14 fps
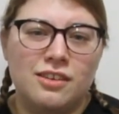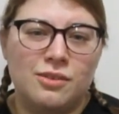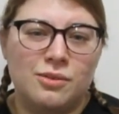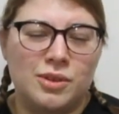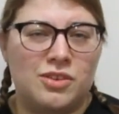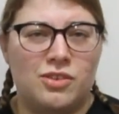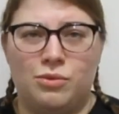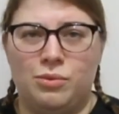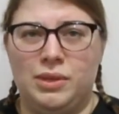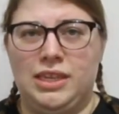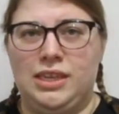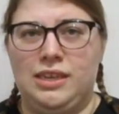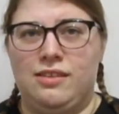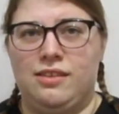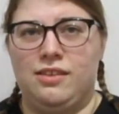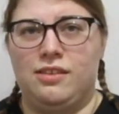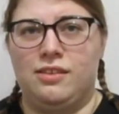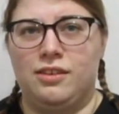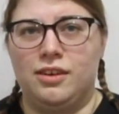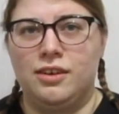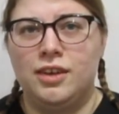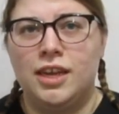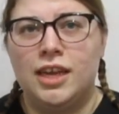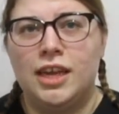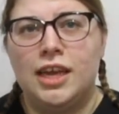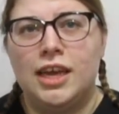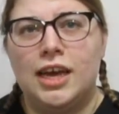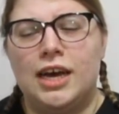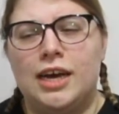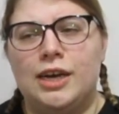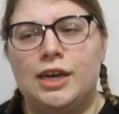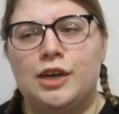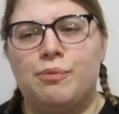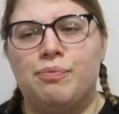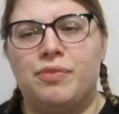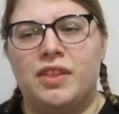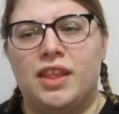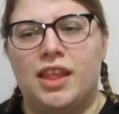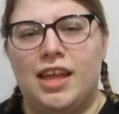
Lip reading: which is really easy to learn.